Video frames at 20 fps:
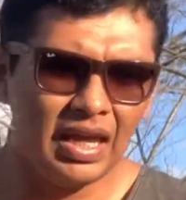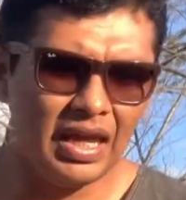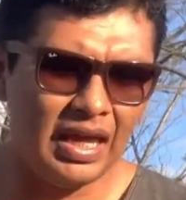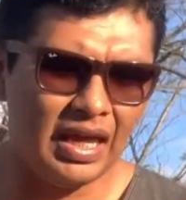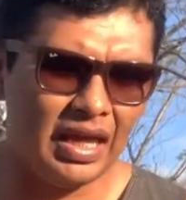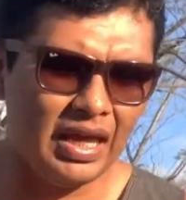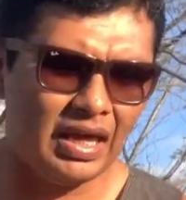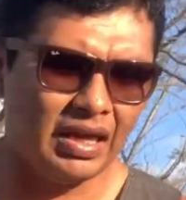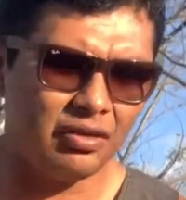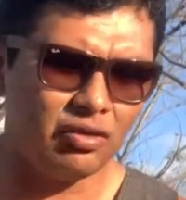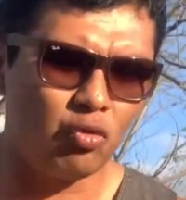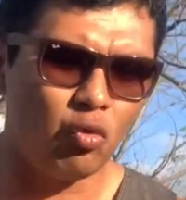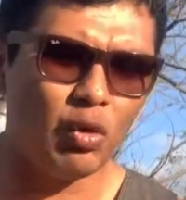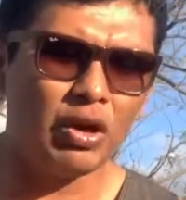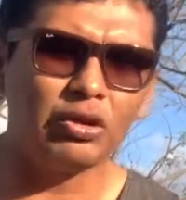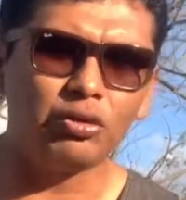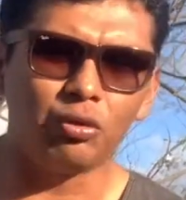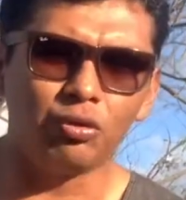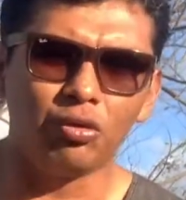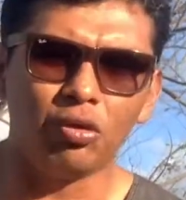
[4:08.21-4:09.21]
You
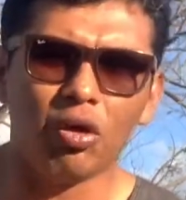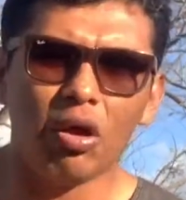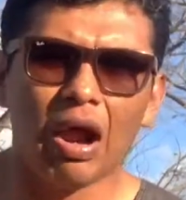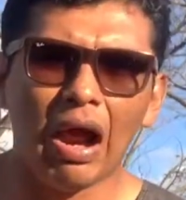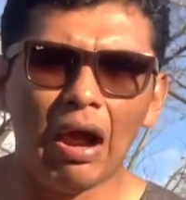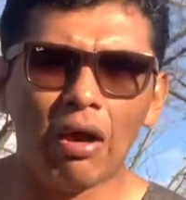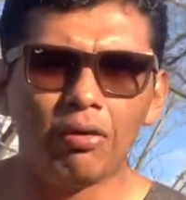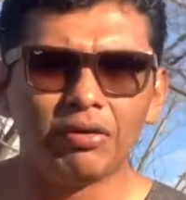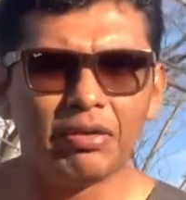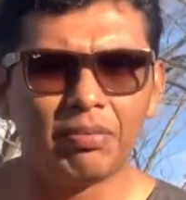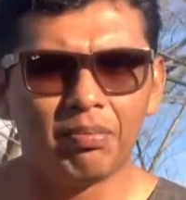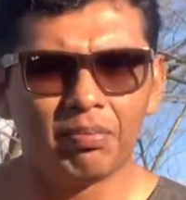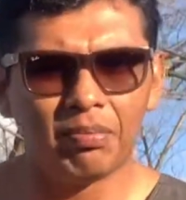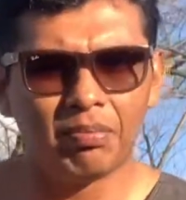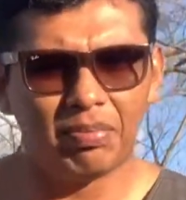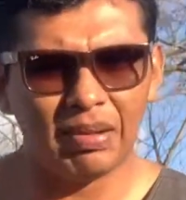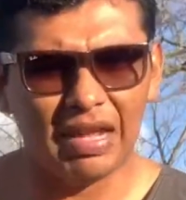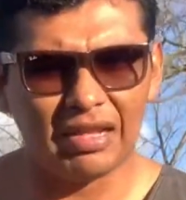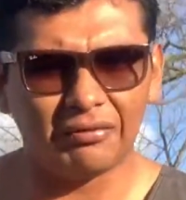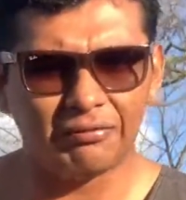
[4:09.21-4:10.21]
want to know how the
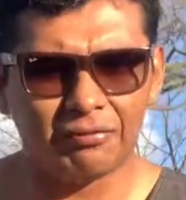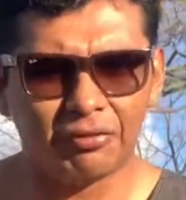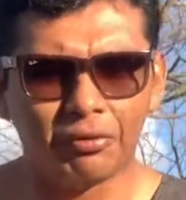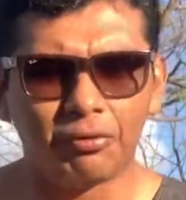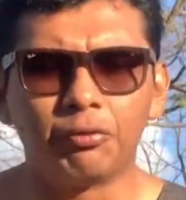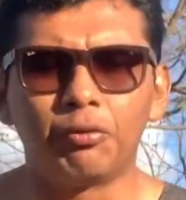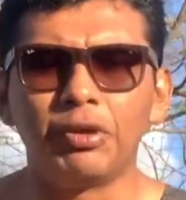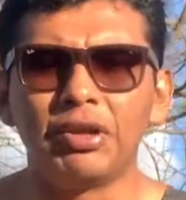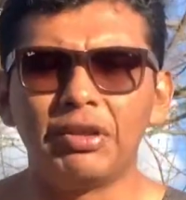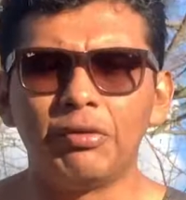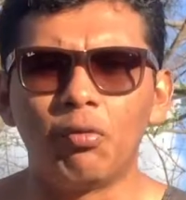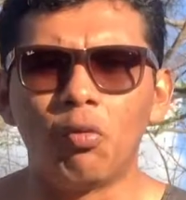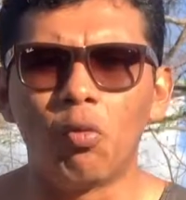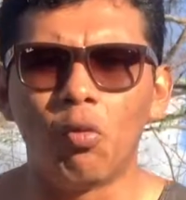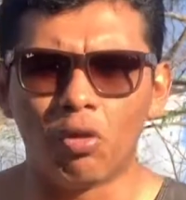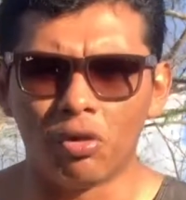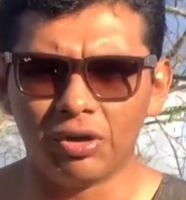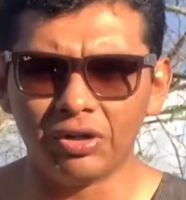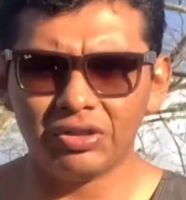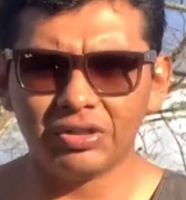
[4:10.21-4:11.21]
platform really
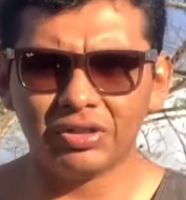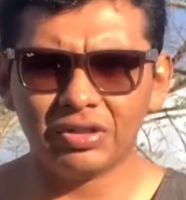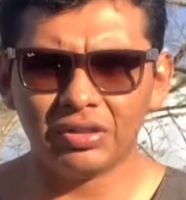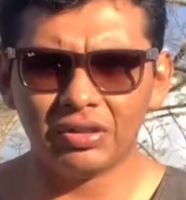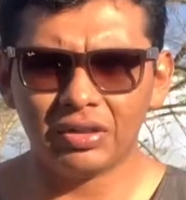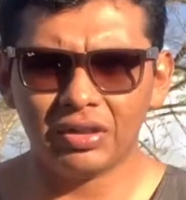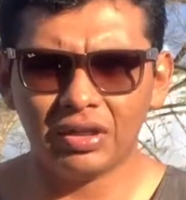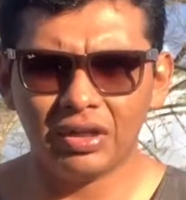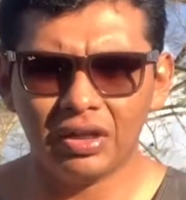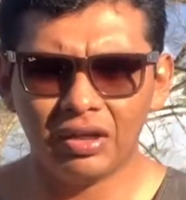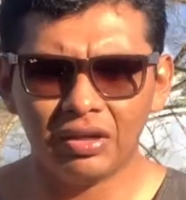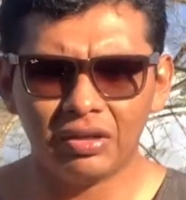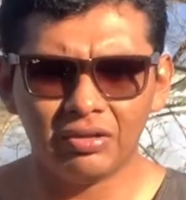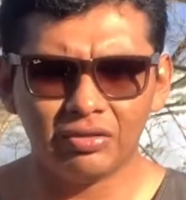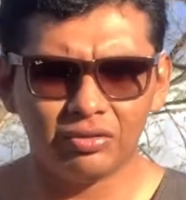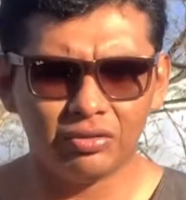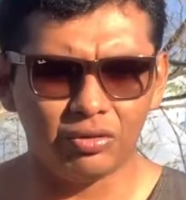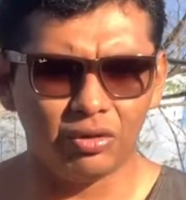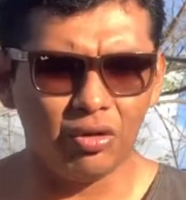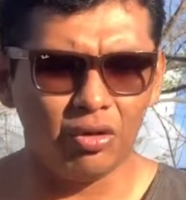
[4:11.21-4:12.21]
works.
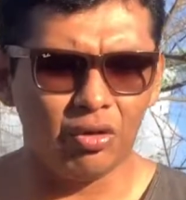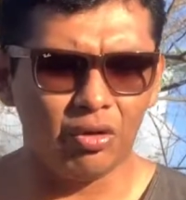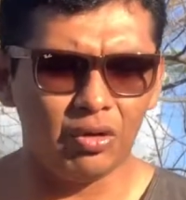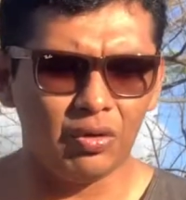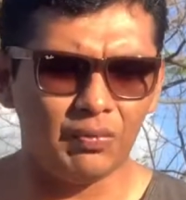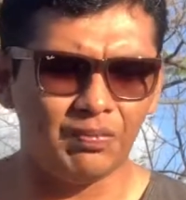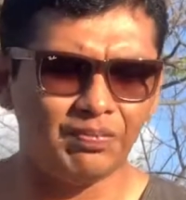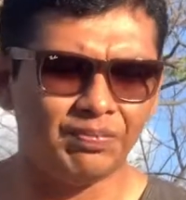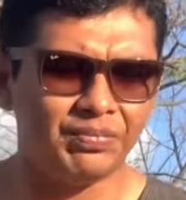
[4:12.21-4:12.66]
So